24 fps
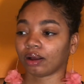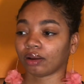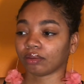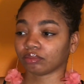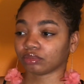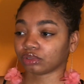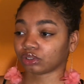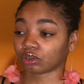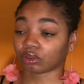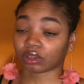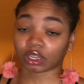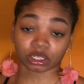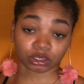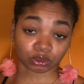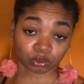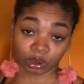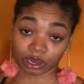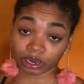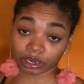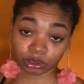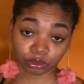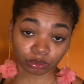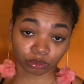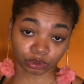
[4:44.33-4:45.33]
So that's why I
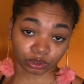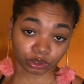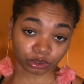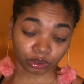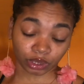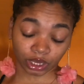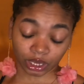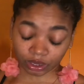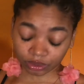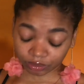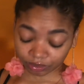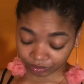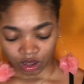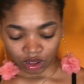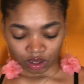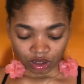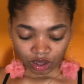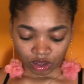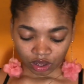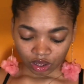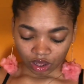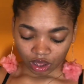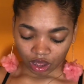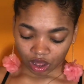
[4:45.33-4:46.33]
didn't want to do that.
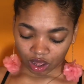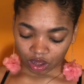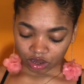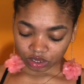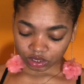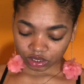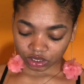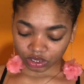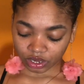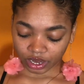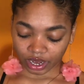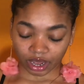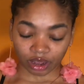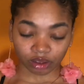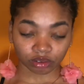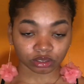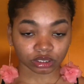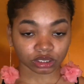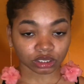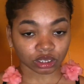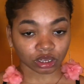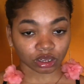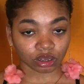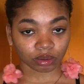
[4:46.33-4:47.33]
I also have
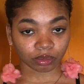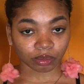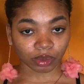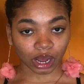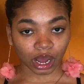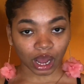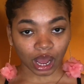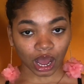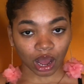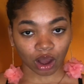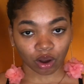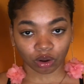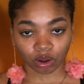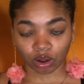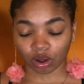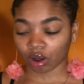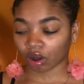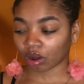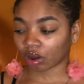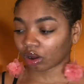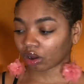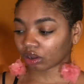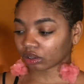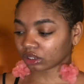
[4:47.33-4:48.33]
some alcohol.